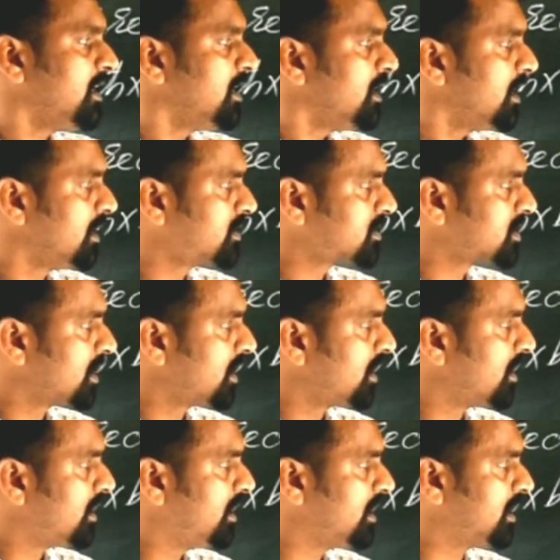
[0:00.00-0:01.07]
Its
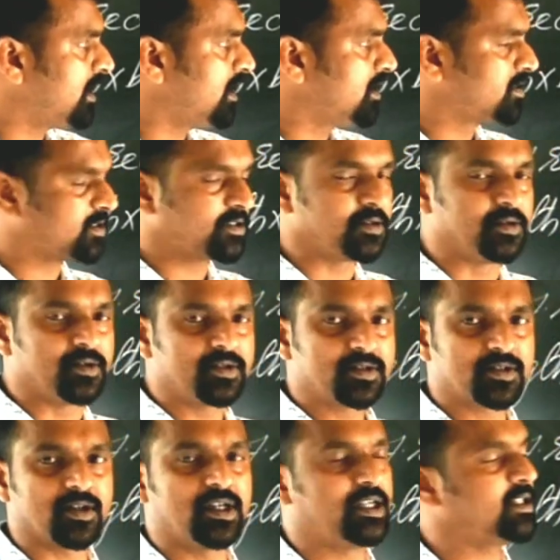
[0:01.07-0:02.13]
degree is 2,
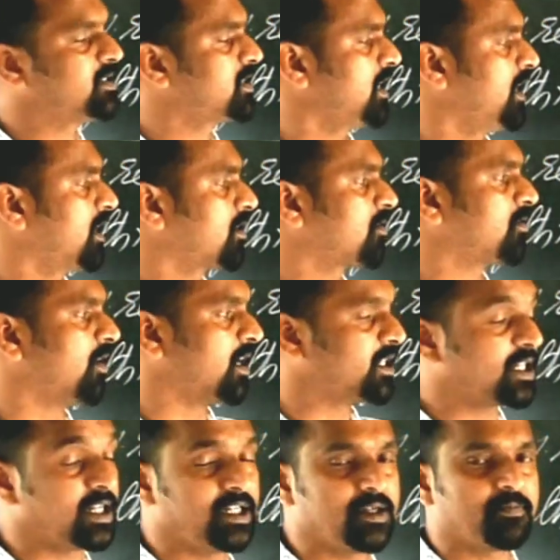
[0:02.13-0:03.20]
so it is a
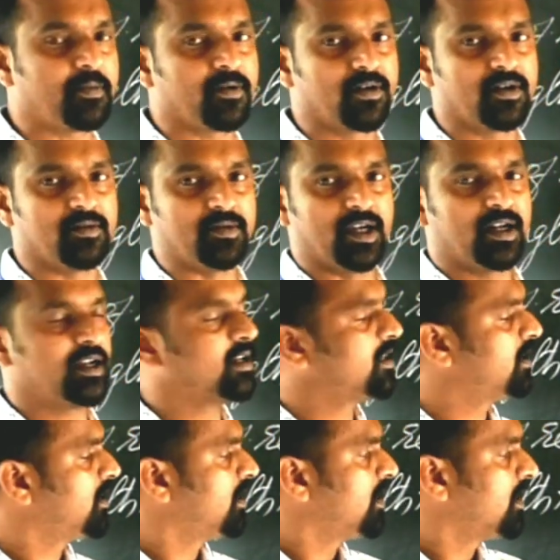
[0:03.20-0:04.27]
quadratic polynomial.
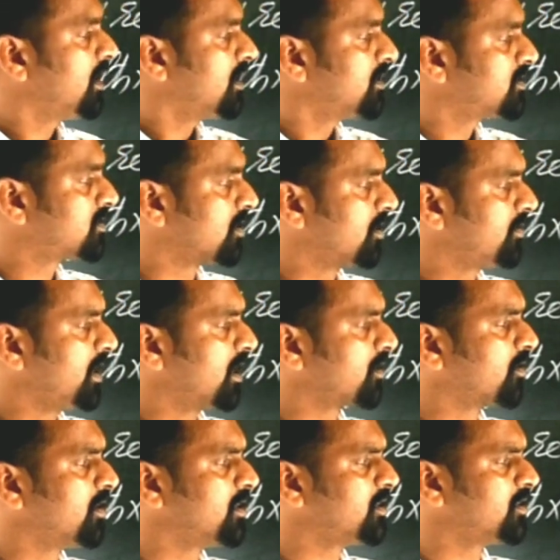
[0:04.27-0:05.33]
So we are
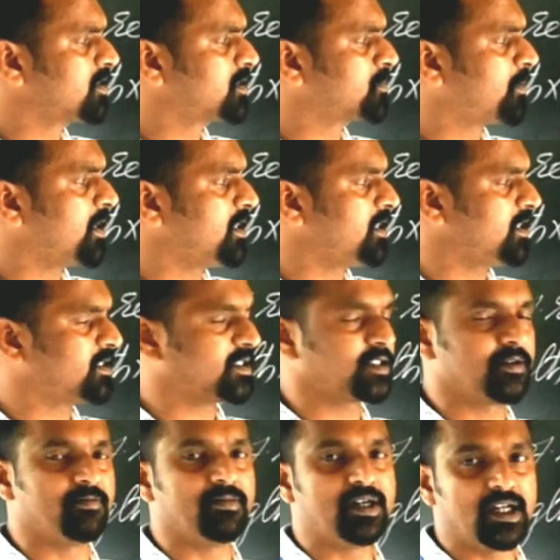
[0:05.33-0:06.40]
going to split its
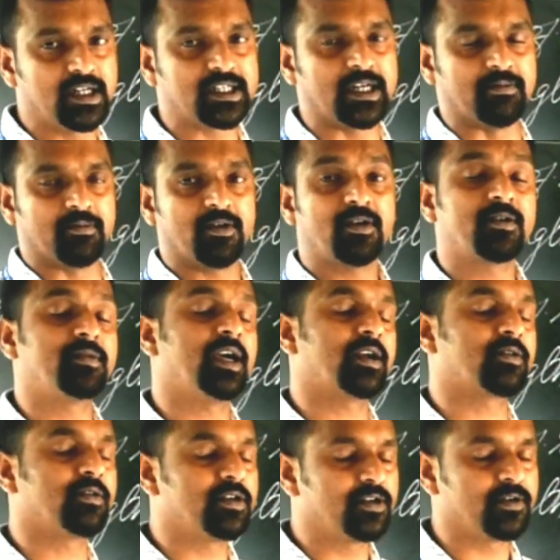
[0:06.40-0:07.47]
middle term, or we are
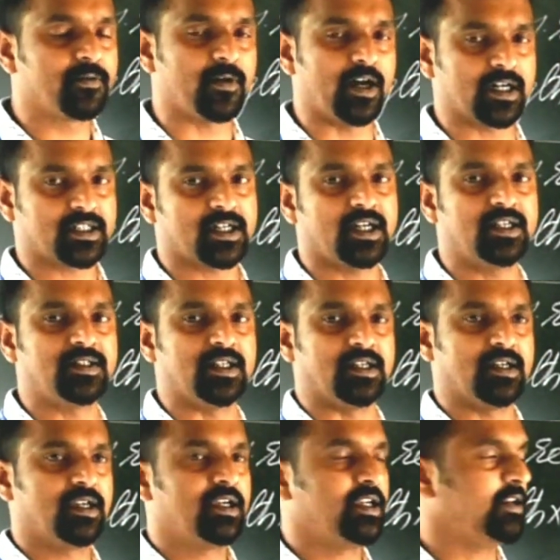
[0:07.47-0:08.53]
going to factorize it.
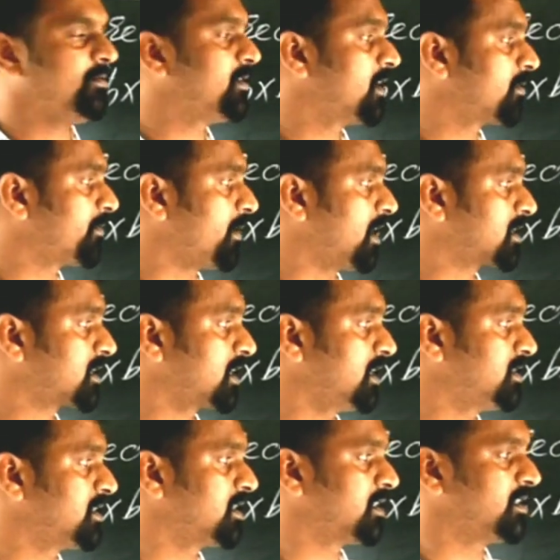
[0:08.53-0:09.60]
If we are
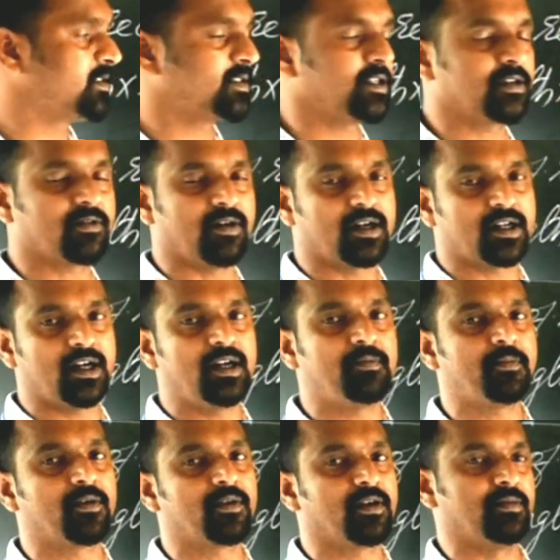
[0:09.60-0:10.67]
factorizing this quadratic
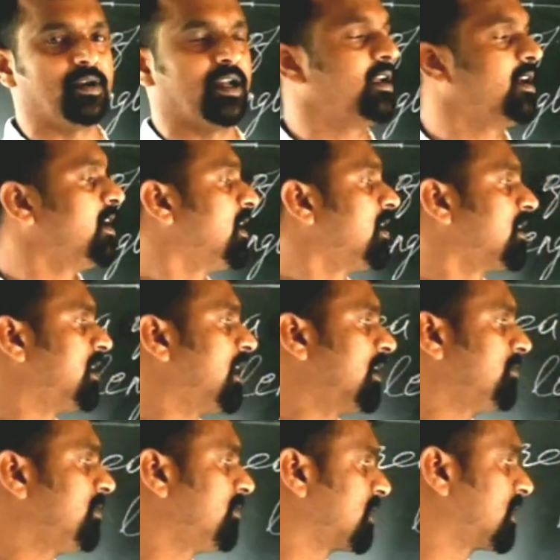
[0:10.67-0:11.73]
polynomial,
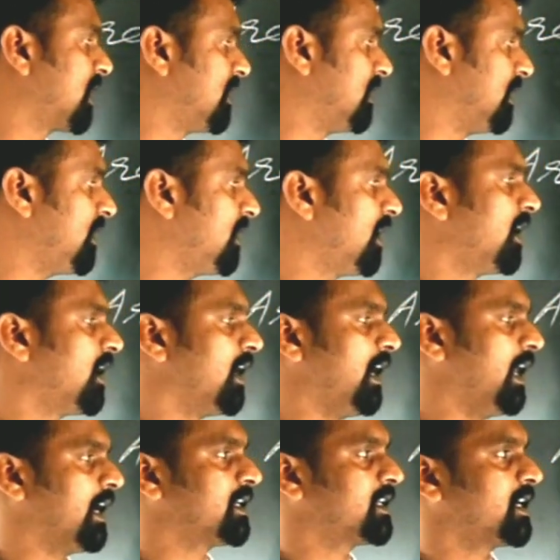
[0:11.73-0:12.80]
then we will get the
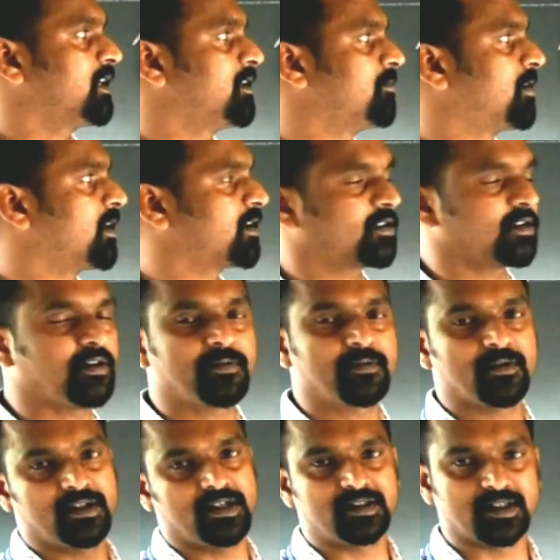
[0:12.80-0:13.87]
length and breadth
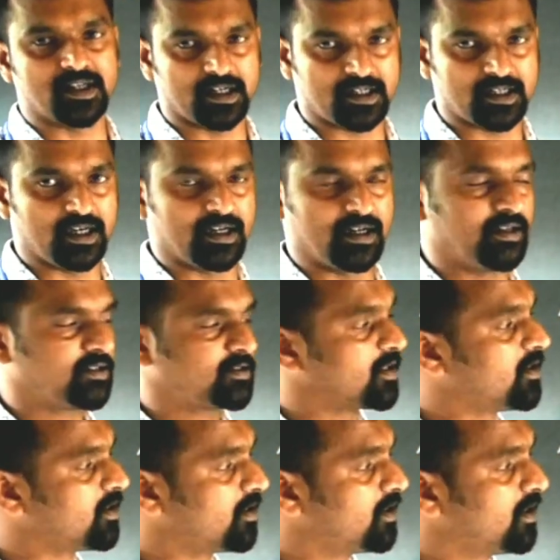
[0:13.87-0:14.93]
of this rectangle.
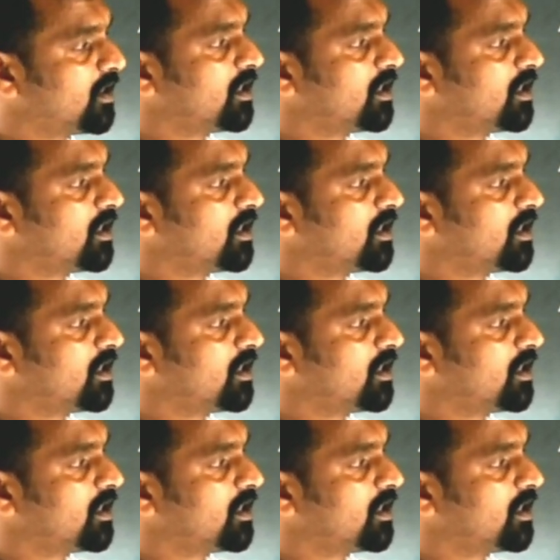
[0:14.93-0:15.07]
So